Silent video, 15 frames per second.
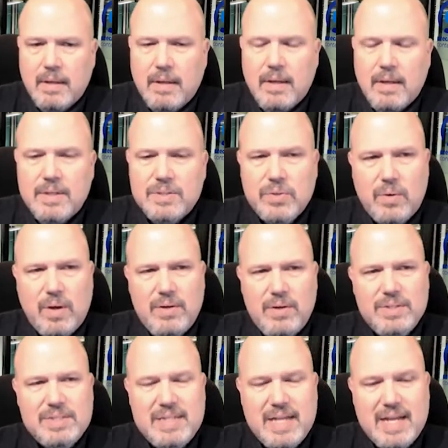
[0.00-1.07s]
So
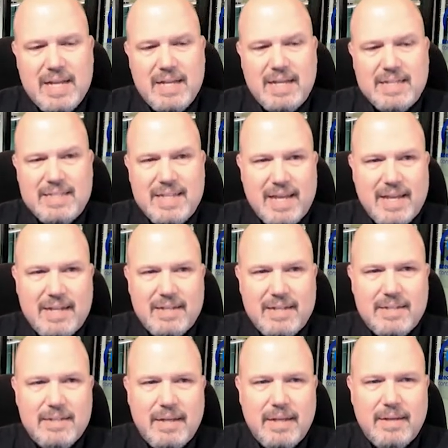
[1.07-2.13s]
understanding intent
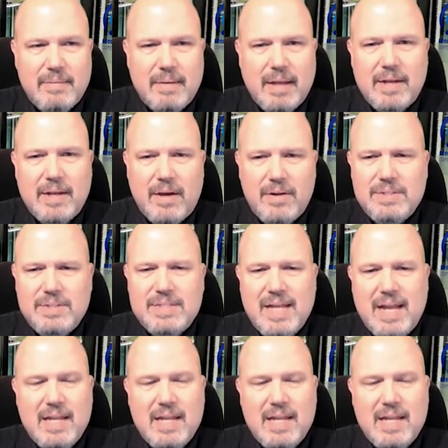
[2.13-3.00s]
and understanding